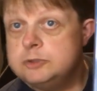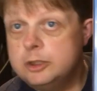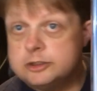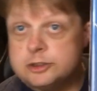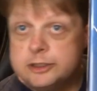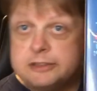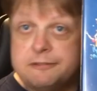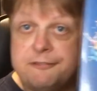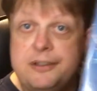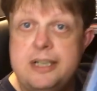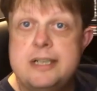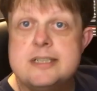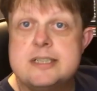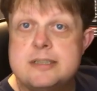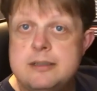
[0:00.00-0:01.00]
Not as good as the
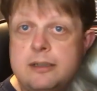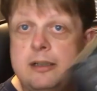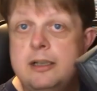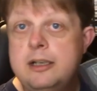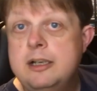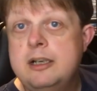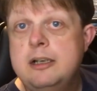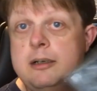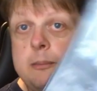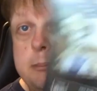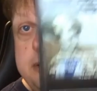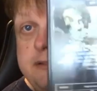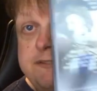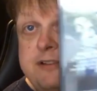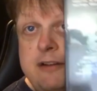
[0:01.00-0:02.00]
first,
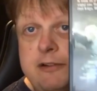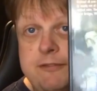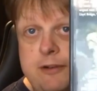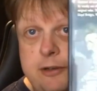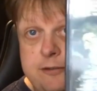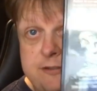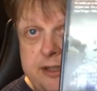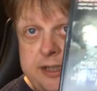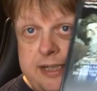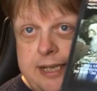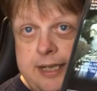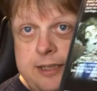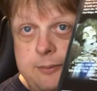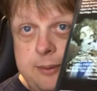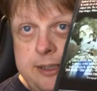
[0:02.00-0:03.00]
but very, very
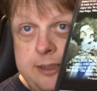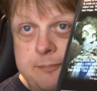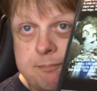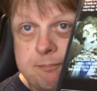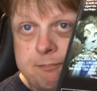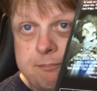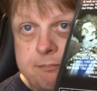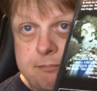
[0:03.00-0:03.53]
funny anyway.